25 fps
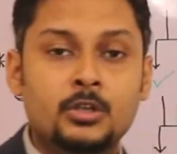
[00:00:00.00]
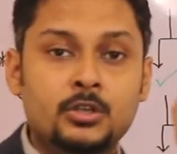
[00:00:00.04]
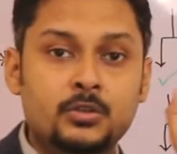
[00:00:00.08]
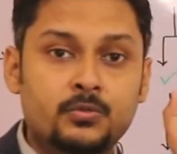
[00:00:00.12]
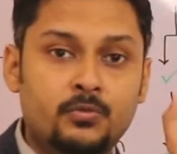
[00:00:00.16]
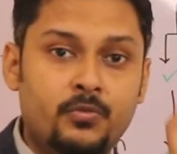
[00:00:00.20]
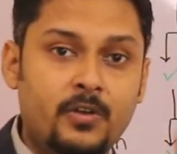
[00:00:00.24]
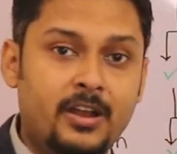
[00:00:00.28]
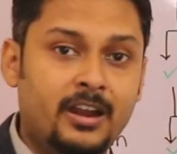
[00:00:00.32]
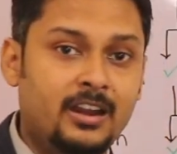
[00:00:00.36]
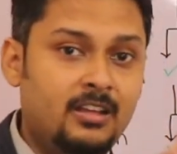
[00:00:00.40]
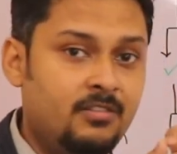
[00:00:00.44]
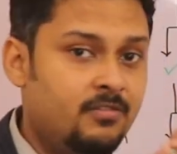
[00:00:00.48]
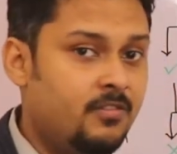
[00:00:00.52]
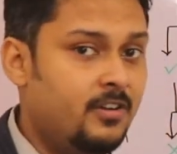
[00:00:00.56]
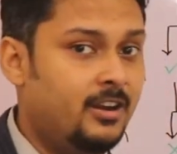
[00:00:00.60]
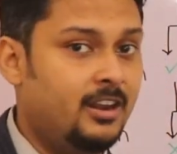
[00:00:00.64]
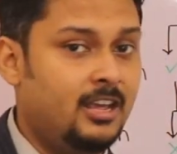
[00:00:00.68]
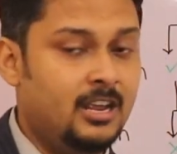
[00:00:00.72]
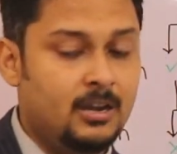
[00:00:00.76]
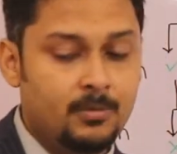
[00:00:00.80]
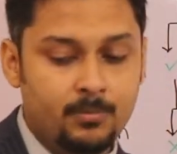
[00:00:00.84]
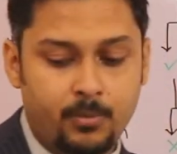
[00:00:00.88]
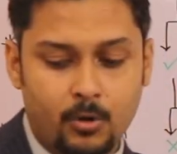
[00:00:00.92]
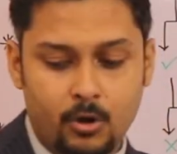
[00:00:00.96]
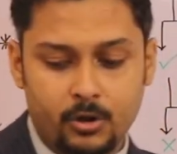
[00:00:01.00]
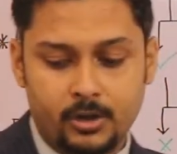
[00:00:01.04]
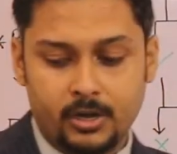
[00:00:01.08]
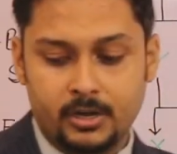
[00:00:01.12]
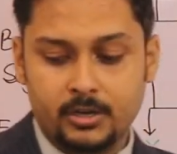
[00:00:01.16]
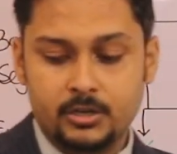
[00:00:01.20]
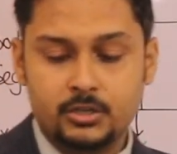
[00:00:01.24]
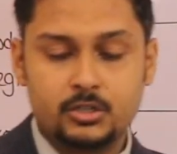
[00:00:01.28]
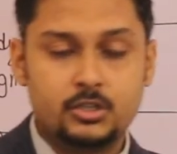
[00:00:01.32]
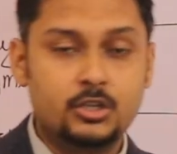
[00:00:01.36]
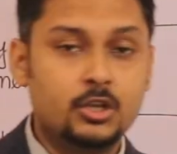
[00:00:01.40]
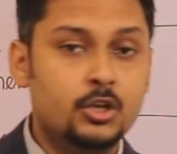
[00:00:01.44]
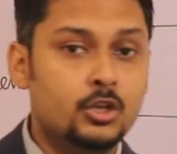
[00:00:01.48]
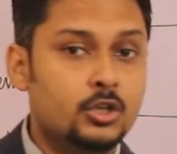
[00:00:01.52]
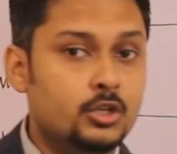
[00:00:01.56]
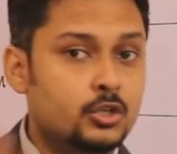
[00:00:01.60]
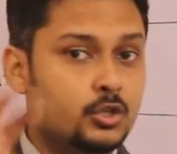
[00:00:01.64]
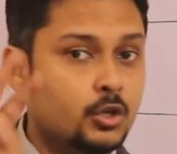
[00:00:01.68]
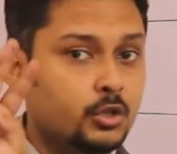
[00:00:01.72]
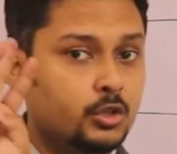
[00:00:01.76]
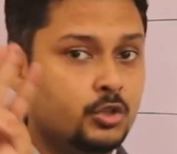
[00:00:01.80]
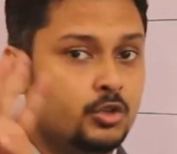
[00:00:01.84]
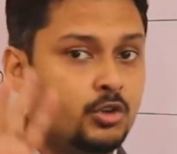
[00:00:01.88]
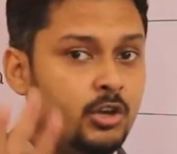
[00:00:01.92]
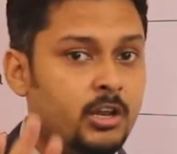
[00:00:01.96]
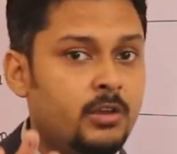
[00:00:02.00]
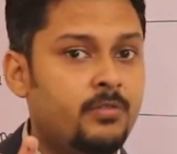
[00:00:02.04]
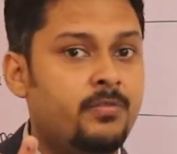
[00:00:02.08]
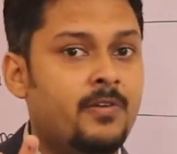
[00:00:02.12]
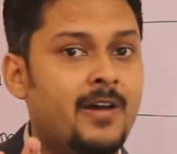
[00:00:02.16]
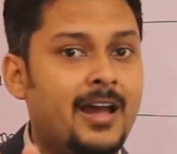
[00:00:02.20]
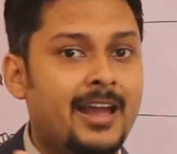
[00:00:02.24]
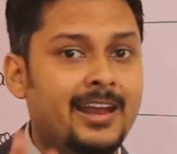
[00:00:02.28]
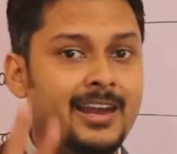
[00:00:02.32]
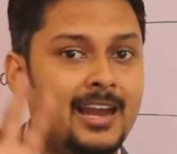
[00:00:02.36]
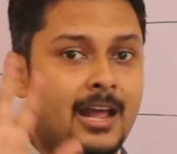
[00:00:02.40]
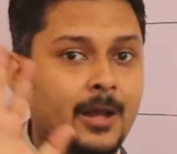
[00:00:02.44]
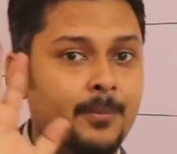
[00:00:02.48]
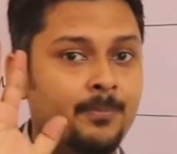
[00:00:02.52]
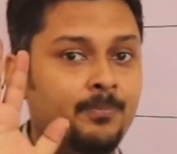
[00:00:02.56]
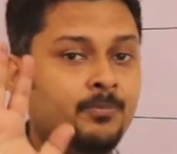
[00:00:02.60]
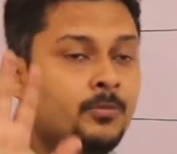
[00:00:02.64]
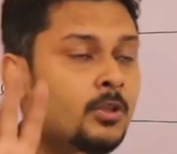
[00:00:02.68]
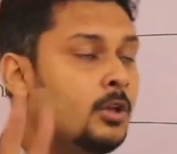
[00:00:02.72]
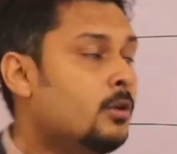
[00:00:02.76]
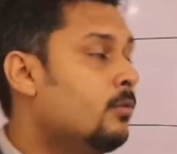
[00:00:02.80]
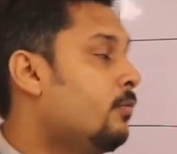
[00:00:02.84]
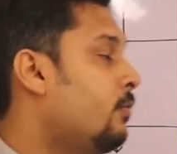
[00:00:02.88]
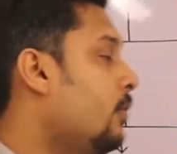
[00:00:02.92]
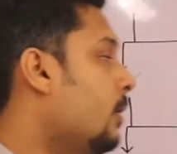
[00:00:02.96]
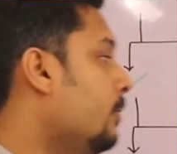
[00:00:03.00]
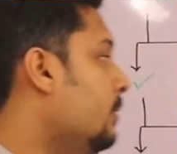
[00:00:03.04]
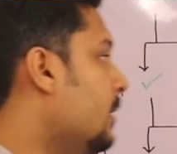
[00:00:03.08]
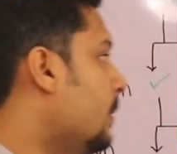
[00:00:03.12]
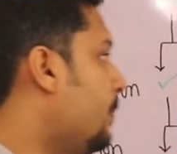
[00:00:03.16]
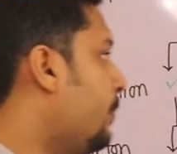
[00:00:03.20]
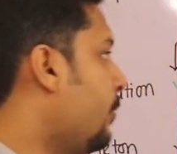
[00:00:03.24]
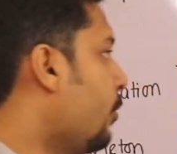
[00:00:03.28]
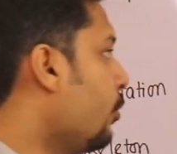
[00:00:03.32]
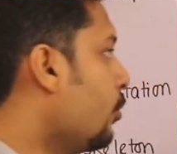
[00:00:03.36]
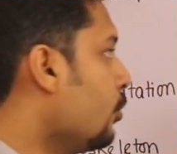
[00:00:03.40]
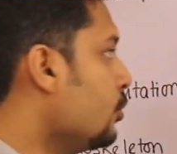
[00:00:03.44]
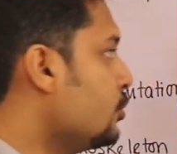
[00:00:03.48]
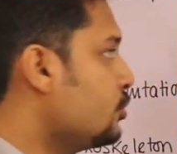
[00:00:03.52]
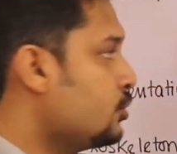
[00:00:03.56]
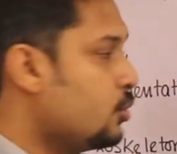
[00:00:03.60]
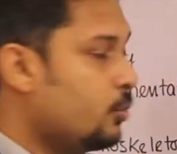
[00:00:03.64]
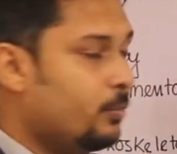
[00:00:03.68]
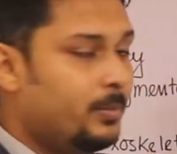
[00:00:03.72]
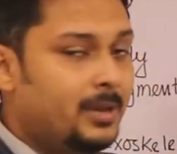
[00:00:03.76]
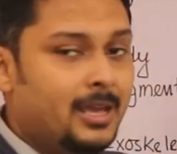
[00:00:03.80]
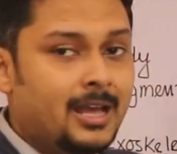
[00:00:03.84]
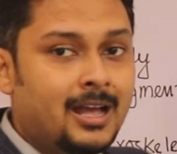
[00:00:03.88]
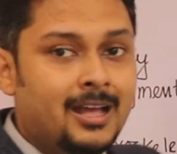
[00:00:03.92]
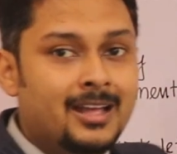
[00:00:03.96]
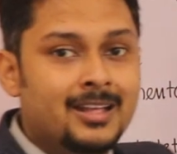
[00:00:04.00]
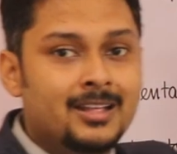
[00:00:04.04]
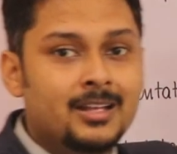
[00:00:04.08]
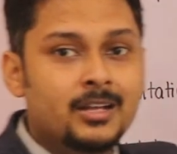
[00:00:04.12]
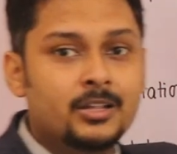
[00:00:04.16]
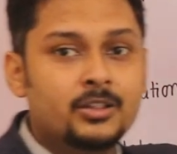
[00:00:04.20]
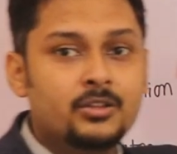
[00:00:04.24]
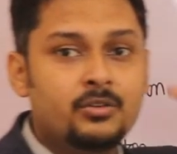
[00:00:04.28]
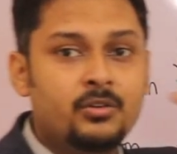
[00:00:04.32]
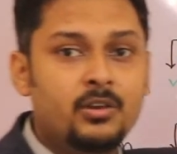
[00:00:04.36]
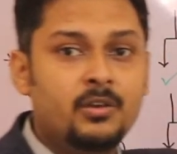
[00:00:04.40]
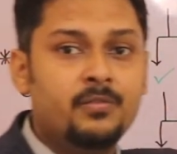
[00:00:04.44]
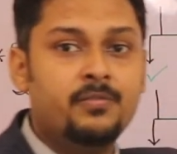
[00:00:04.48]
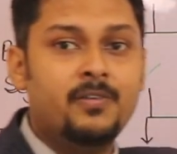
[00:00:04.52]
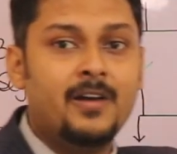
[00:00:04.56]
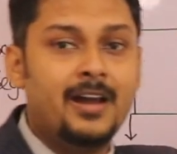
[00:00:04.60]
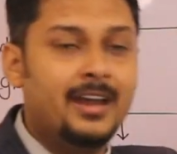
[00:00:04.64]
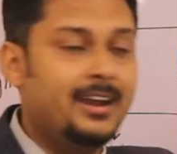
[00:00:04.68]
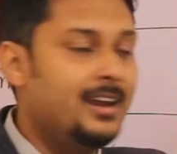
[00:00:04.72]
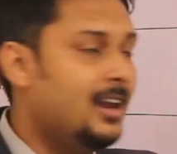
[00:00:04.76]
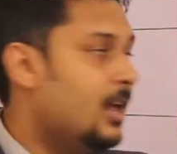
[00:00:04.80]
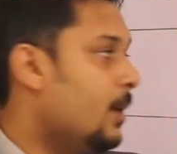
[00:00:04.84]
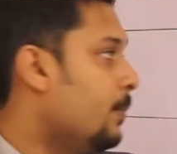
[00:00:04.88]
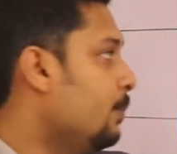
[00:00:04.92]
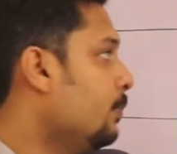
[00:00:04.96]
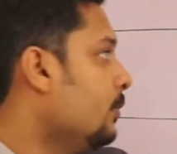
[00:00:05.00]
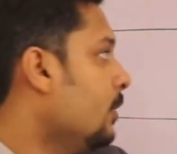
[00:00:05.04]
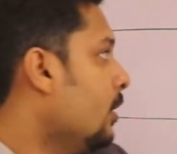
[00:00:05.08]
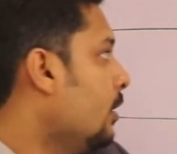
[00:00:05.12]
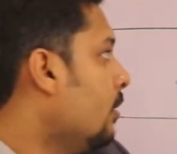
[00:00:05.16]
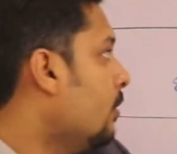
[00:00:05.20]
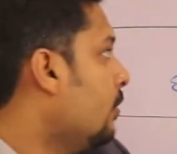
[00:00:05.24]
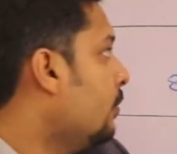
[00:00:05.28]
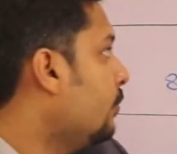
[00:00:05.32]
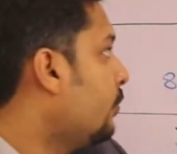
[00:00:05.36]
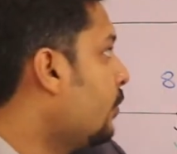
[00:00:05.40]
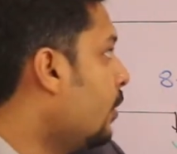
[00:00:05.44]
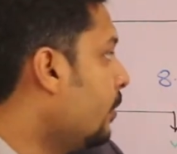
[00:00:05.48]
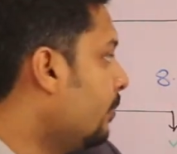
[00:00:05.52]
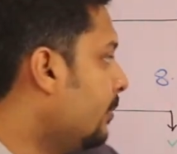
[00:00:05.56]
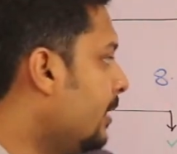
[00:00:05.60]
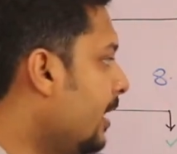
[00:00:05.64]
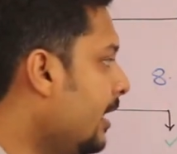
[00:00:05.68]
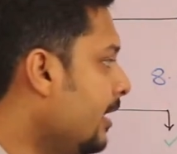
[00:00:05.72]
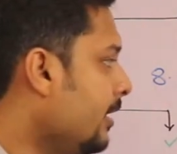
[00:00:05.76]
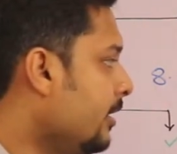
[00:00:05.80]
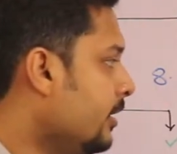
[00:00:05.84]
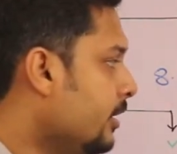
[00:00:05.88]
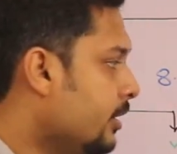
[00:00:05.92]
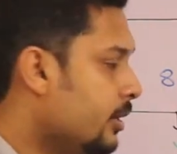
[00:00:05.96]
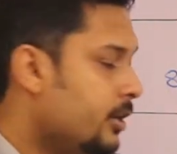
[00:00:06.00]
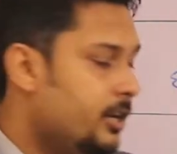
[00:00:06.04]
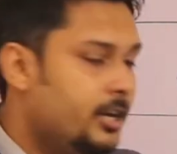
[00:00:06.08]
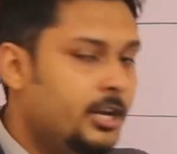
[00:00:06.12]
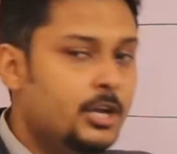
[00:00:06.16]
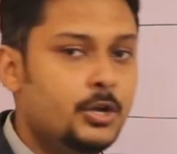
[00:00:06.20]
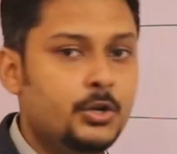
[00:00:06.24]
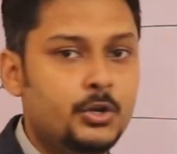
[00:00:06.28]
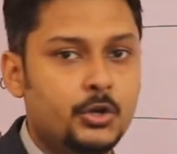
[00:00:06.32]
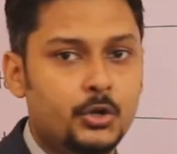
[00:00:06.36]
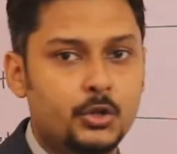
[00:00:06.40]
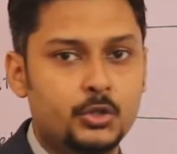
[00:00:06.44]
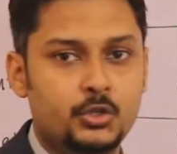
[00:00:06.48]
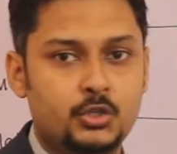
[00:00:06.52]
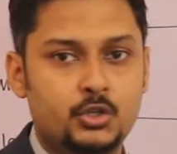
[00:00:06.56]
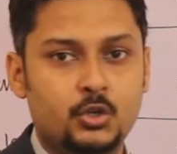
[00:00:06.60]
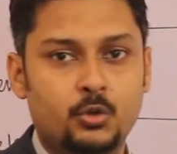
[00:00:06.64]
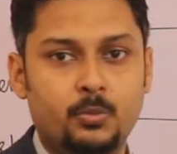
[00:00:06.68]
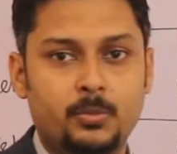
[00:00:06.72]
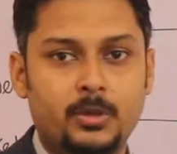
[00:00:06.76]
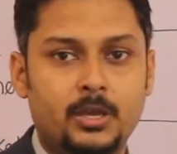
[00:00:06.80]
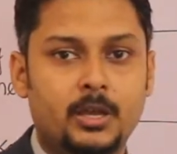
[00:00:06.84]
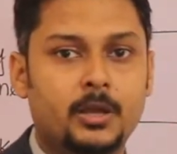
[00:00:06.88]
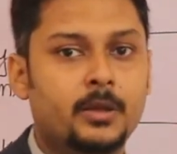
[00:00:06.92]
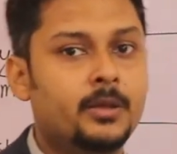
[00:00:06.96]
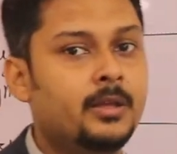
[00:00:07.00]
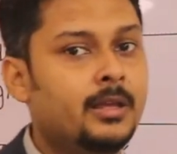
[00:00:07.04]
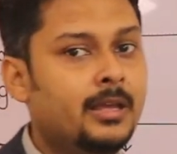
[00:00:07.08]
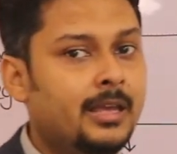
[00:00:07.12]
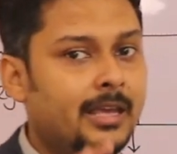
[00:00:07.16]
Very important. So 3 phylum from the Protostomia, 3 phylum from the Deuterostomia.